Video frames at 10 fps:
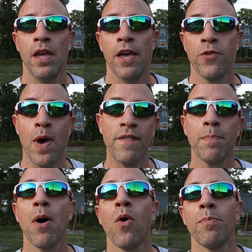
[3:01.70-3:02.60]
If you have a
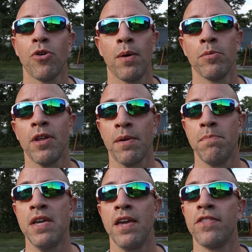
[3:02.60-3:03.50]
POA problem like
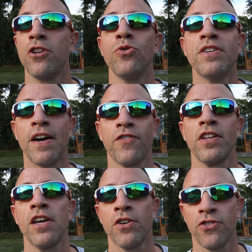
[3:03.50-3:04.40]
me, then you
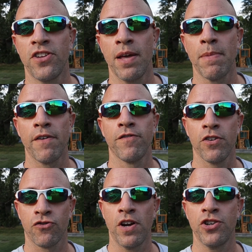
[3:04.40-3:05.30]
definitely understand my
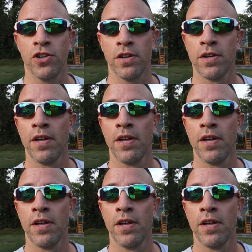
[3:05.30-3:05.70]
frustration.